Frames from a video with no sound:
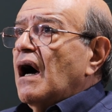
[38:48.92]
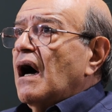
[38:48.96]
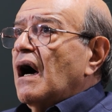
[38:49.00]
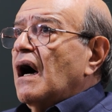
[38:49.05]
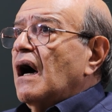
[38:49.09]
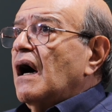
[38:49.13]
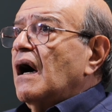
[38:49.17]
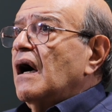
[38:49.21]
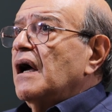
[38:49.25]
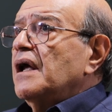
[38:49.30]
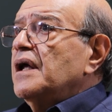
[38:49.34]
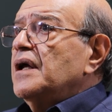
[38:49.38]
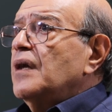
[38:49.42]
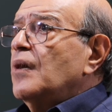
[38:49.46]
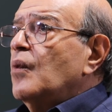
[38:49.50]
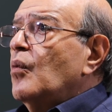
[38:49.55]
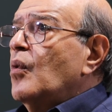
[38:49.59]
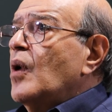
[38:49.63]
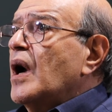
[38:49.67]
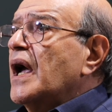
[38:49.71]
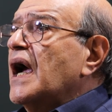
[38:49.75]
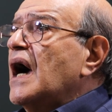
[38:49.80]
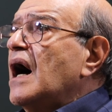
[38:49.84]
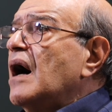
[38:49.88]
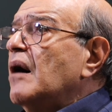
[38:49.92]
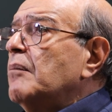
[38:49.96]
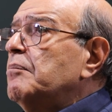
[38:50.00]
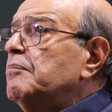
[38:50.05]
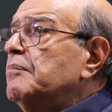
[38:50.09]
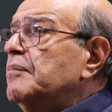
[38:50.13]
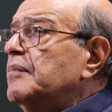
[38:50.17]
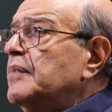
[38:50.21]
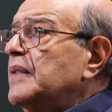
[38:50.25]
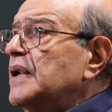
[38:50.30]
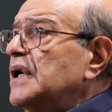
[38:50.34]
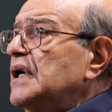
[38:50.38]
I wake
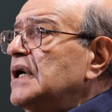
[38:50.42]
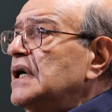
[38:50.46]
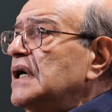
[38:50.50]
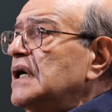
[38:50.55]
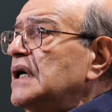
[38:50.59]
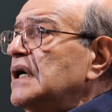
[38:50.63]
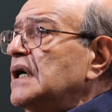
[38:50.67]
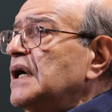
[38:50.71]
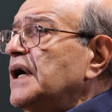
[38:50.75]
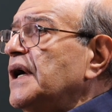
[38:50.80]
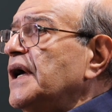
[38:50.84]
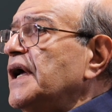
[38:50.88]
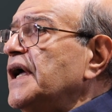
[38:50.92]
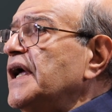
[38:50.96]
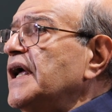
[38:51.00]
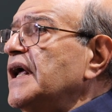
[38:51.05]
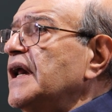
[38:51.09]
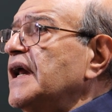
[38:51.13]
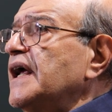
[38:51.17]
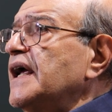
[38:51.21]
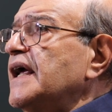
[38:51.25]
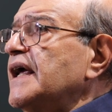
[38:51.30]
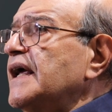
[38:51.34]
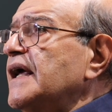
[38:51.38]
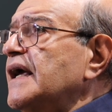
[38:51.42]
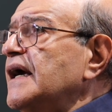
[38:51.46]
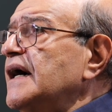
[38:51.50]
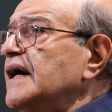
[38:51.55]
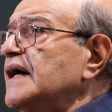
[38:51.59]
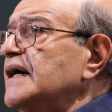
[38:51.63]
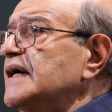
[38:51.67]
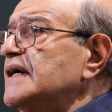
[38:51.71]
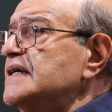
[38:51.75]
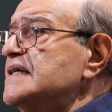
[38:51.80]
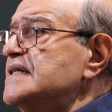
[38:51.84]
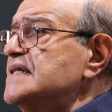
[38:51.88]
up hearing
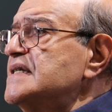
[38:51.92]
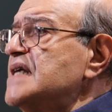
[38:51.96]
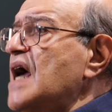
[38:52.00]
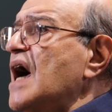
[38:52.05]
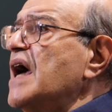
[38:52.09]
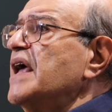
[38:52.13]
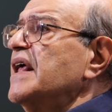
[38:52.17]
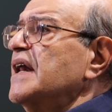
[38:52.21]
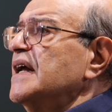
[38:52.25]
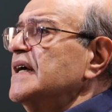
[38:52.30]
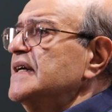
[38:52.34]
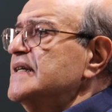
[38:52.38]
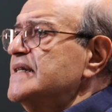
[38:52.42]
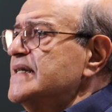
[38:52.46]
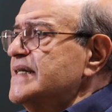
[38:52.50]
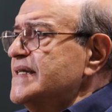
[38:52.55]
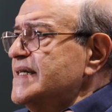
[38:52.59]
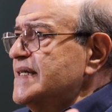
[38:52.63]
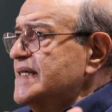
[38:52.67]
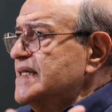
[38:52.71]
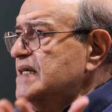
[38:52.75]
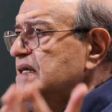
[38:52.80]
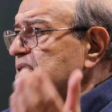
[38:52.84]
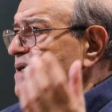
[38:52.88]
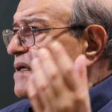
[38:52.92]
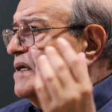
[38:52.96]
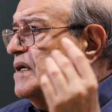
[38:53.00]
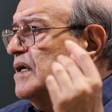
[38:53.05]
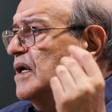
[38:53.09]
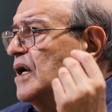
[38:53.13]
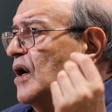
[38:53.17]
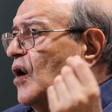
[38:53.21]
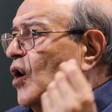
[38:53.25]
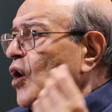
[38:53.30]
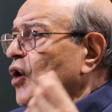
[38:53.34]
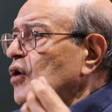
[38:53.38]
sirens,
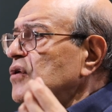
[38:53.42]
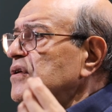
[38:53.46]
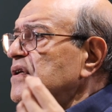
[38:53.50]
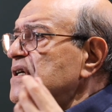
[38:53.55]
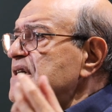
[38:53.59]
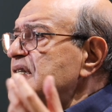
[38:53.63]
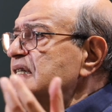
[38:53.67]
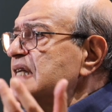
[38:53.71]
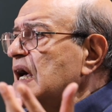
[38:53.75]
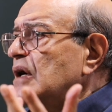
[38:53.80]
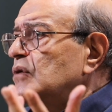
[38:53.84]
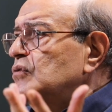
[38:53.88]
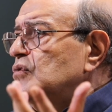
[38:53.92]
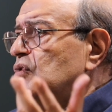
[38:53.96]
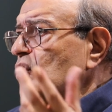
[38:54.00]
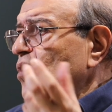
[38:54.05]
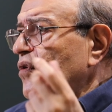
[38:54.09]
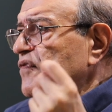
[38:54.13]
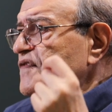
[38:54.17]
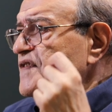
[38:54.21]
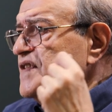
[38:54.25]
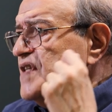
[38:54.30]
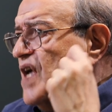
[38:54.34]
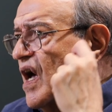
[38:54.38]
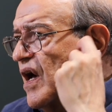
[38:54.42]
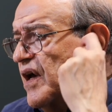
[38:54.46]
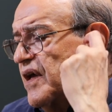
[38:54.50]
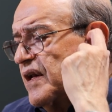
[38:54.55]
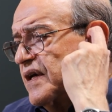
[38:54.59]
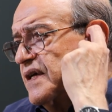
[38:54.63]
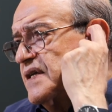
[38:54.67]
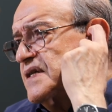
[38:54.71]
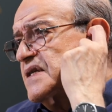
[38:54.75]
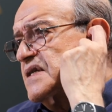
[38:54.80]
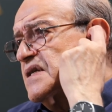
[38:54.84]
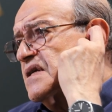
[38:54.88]
on the sound of
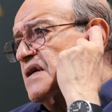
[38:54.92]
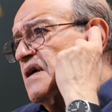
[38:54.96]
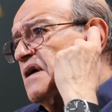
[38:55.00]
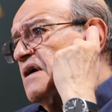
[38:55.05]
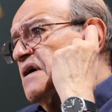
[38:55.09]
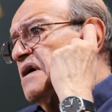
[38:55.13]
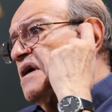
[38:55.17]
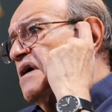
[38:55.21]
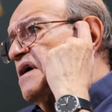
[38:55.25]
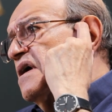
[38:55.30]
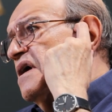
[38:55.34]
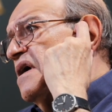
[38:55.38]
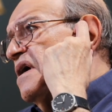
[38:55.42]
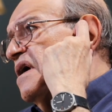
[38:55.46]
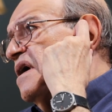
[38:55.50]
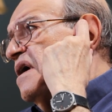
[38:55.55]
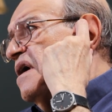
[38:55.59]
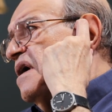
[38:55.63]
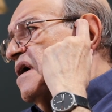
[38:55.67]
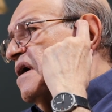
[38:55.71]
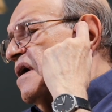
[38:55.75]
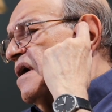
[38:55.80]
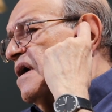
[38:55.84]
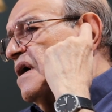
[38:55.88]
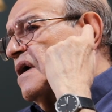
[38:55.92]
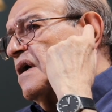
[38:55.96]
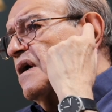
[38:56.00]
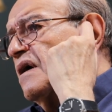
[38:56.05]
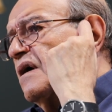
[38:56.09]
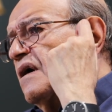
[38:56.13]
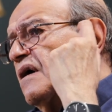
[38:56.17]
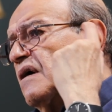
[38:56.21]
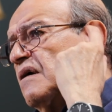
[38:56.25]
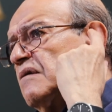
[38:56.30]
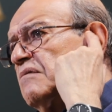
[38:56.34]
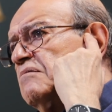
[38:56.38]
sirens.
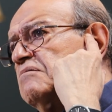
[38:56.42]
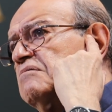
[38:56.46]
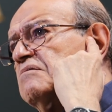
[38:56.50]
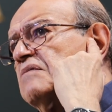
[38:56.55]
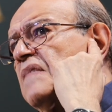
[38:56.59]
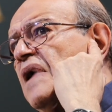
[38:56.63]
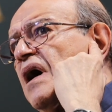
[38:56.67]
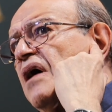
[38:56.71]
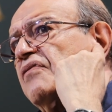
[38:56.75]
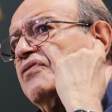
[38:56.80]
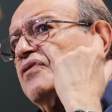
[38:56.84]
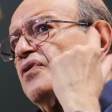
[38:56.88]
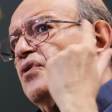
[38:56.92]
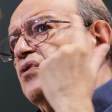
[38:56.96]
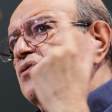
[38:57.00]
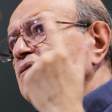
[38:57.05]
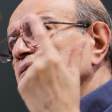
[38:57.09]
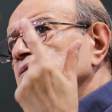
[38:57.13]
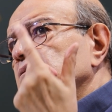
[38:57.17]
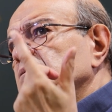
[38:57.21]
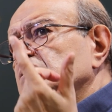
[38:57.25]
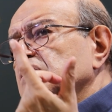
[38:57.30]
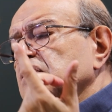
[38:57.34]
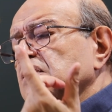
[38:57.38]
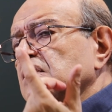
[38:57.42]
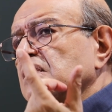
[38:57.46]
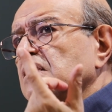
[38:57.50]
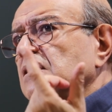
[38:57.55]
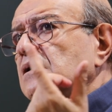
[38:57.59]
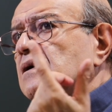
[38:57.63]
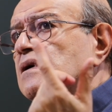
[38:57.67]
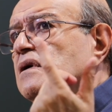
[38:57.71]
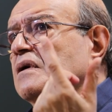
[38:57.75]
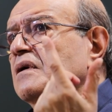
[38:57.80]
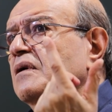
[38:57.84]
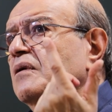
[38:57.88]
I thought,
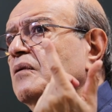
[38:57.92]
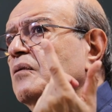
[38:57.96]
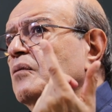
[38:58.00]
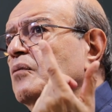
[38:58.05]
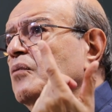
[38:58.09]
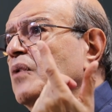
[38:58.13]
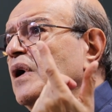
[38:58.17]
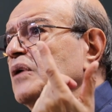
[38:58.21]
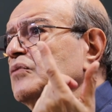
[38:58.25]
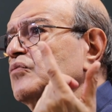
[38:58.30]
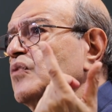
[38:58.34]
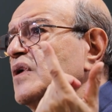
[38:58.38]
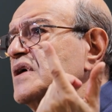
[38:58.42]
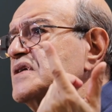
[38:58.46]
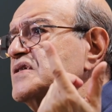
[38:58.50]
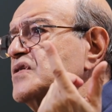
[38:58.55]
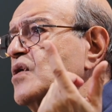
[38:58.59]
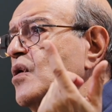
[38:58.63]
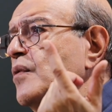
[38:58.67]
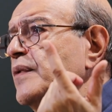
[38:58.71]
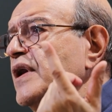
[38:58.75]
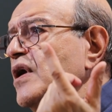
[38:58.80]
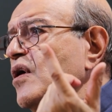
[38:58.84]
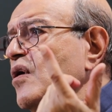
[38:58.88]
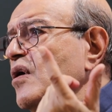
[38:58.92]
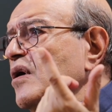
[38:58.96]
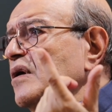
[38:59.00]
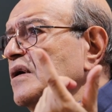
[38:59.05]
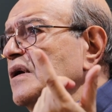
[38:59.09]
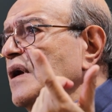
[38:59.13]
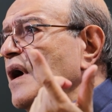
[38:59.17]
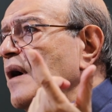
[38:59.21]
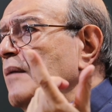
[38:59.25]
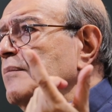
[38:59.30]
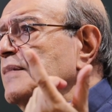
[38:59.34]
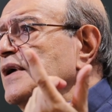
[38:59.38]
what was going
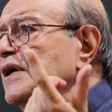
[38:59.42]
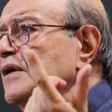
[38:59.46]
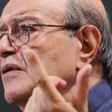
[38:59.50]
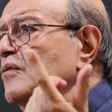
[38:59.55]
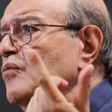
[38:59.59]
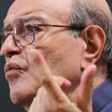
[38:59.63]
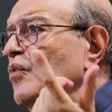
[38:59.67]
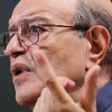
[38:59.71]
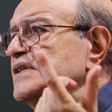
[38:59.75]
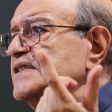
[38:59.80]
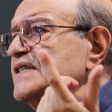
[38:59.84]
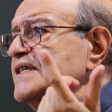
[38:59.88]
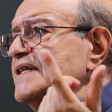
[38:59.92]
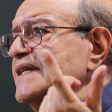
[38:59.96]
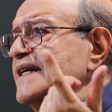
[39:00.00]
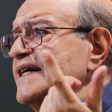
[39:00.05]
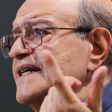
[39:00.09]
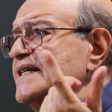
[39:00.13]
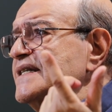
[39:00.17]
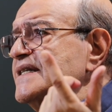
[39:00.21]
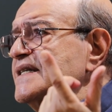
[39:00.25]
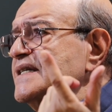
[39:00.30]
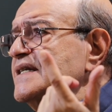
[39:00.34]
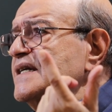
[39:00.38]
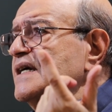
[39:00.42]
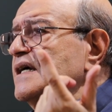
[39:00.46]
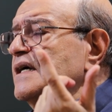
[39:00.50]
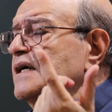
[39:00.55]
on? I mean, what's this?